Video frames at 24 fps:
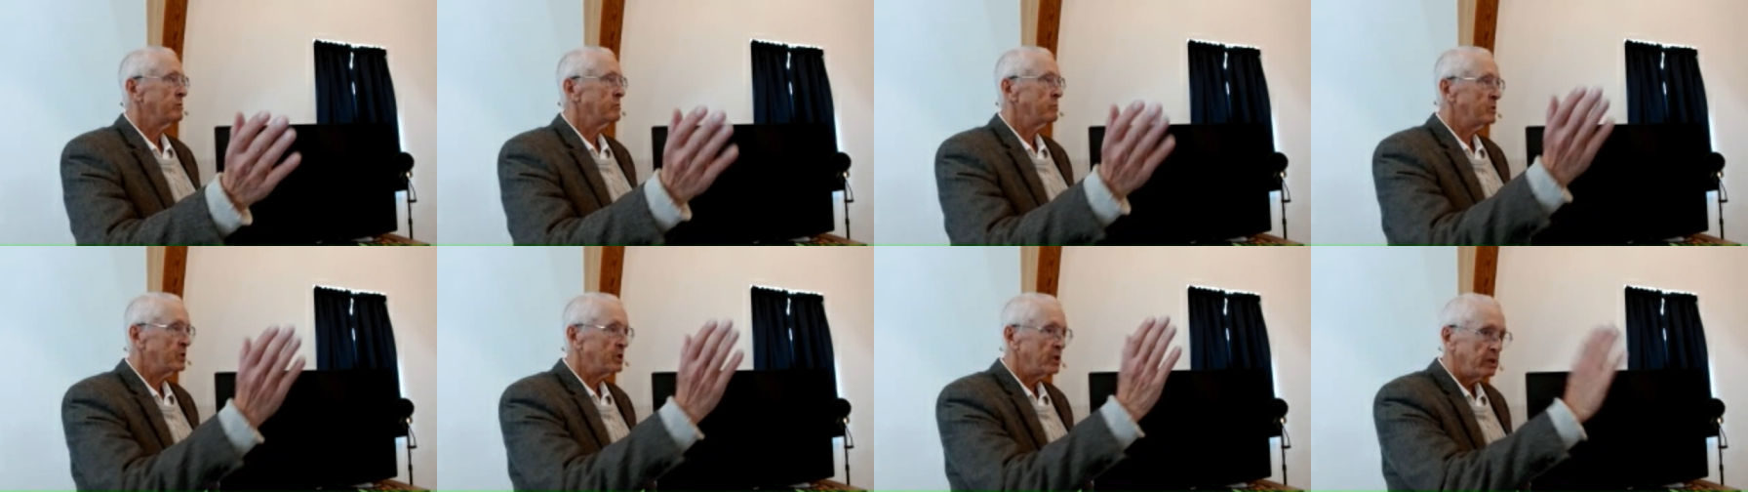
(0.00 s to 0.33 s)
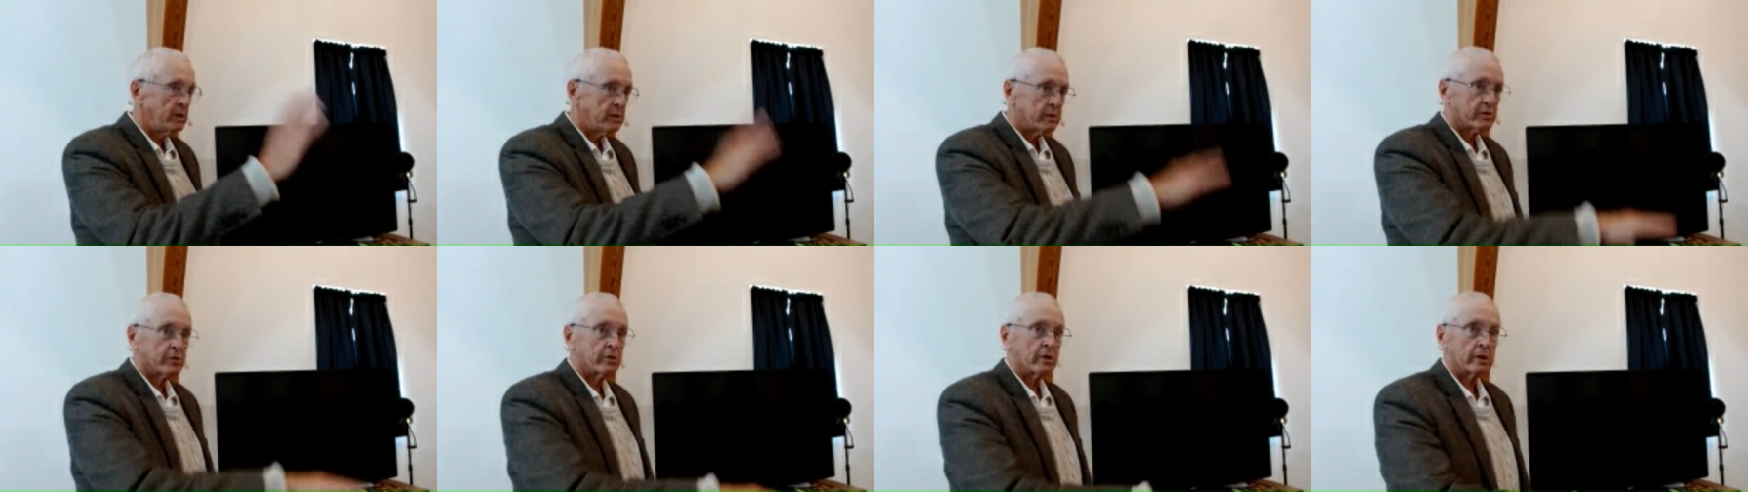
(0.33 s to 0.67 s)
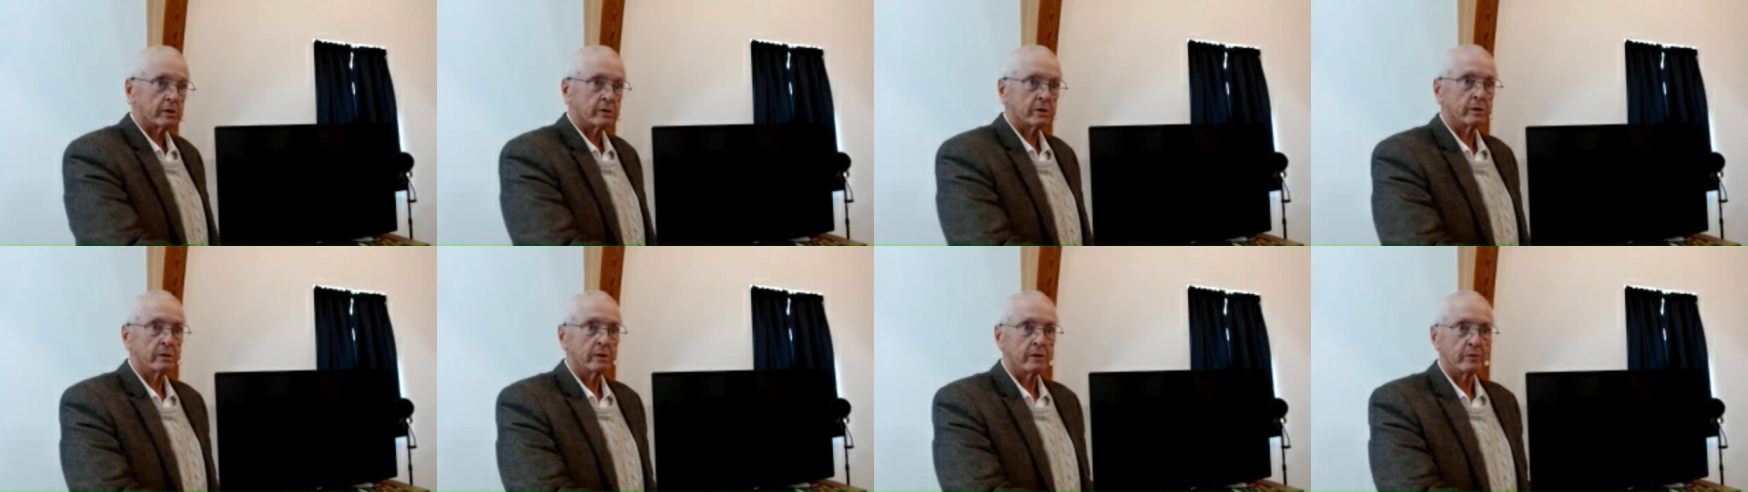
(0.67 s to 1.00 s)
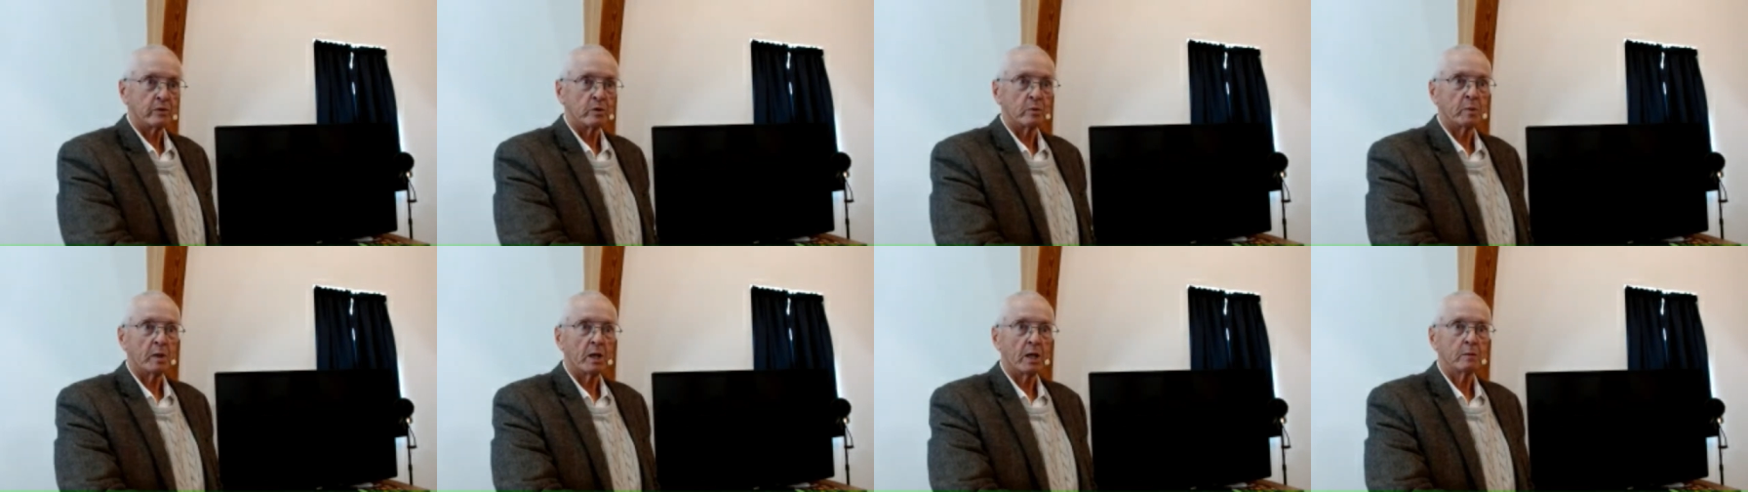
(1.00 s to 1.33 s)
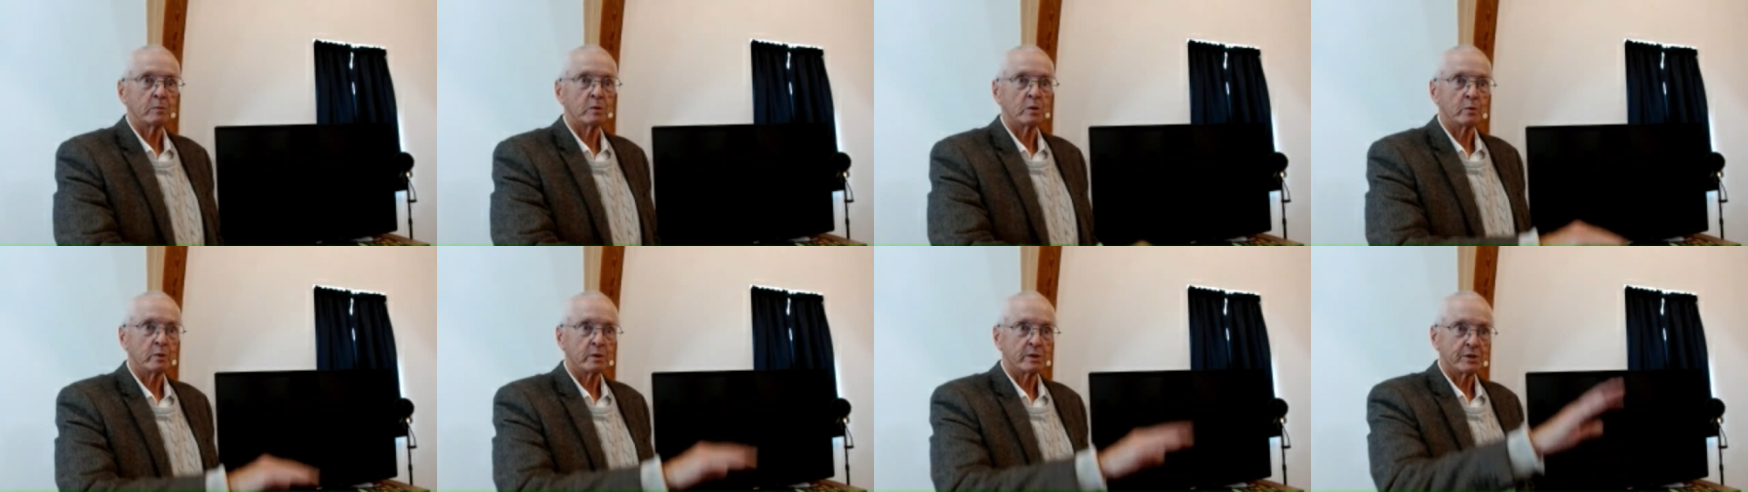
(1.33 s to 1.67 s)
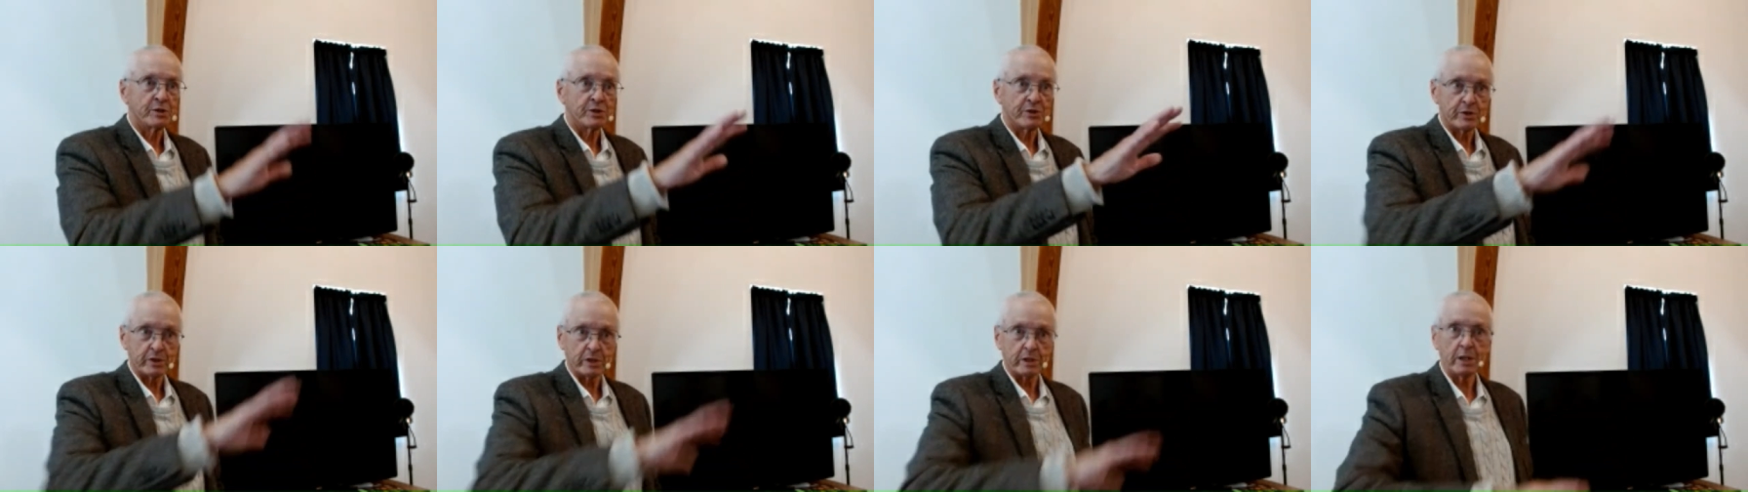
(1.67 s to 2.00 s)
cheat section of your Bible, which
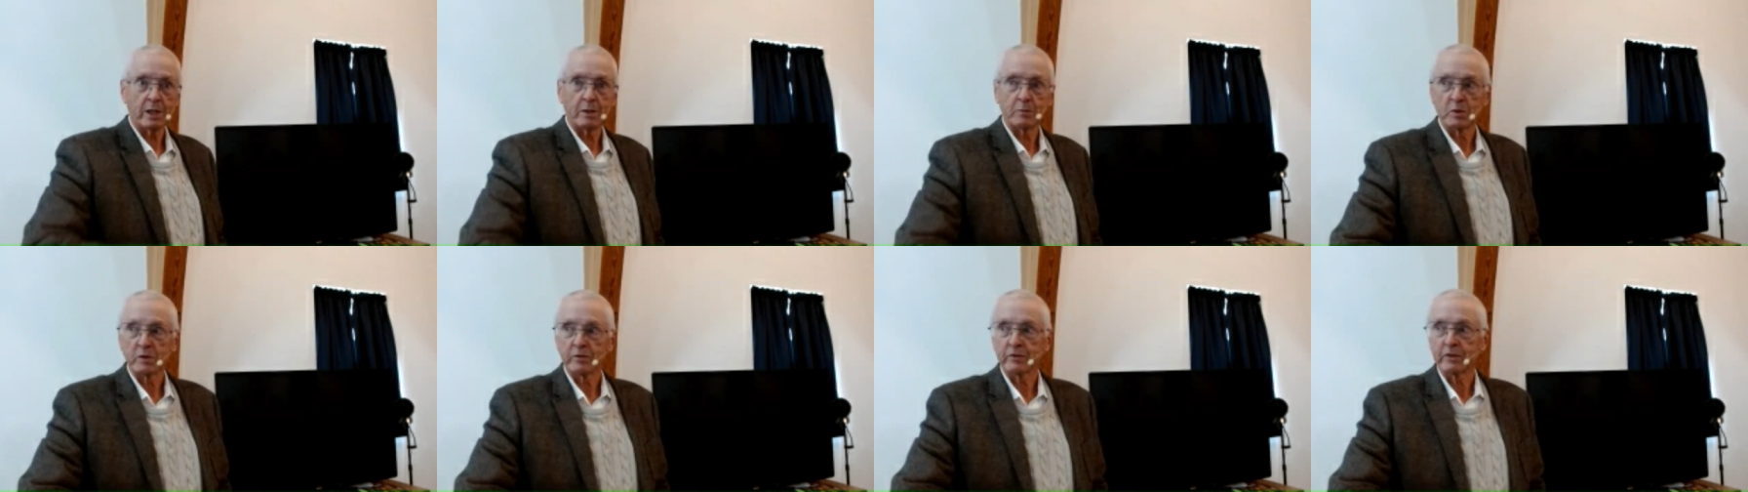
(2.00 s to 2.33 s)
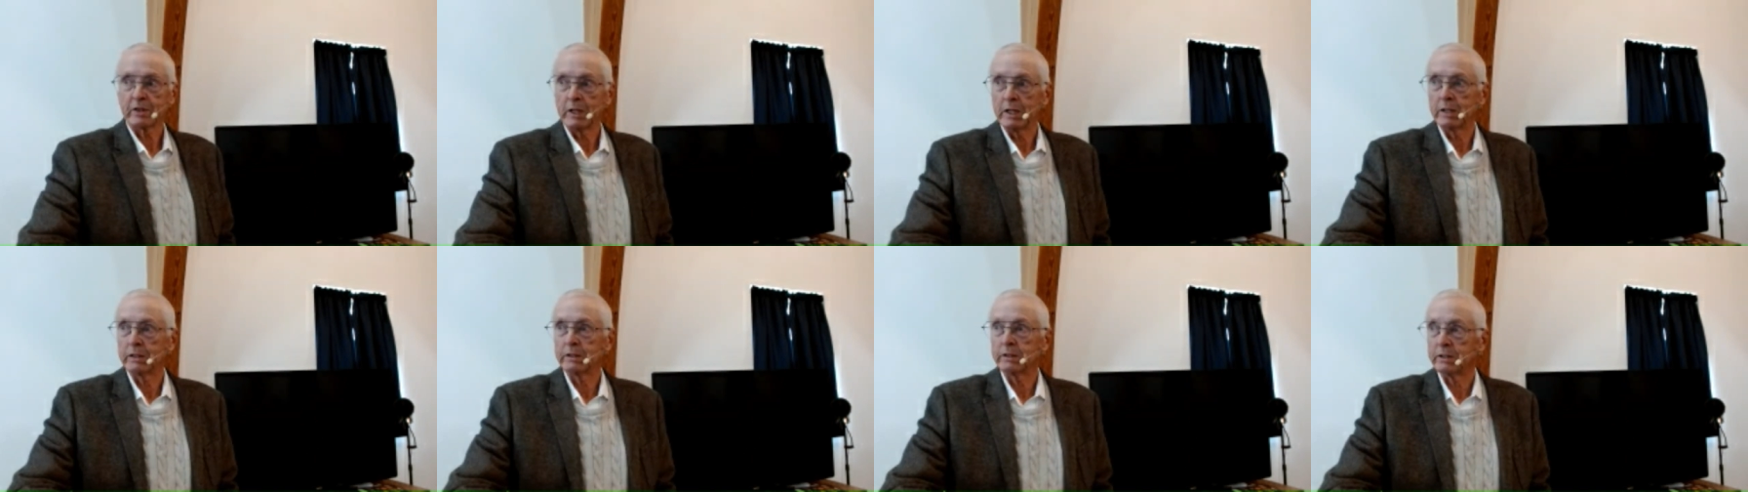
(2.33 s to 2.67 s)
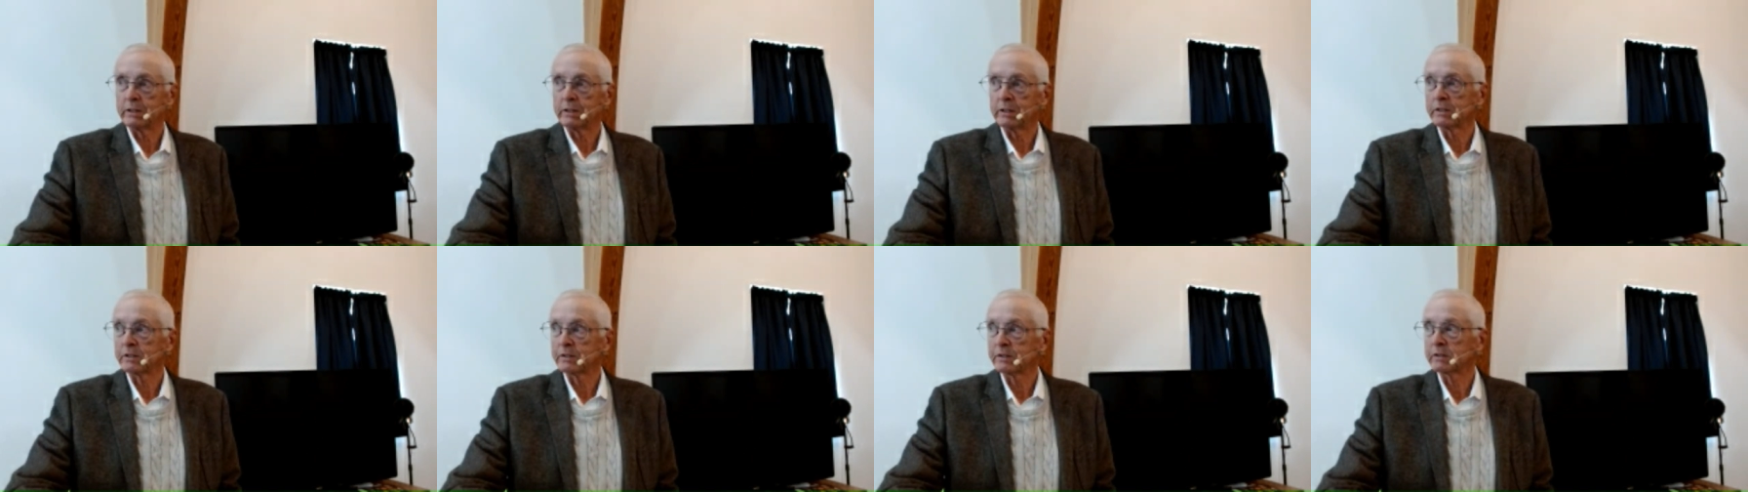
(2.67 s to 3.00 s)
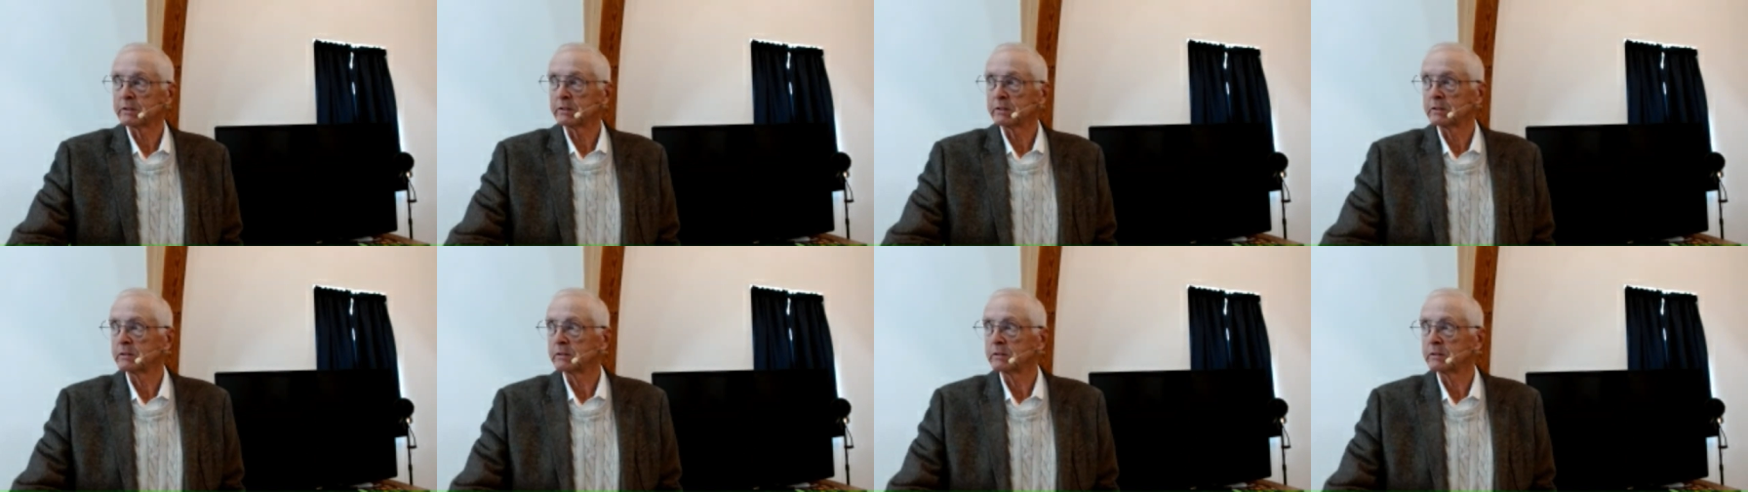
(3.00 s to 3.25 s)
is the table of contents.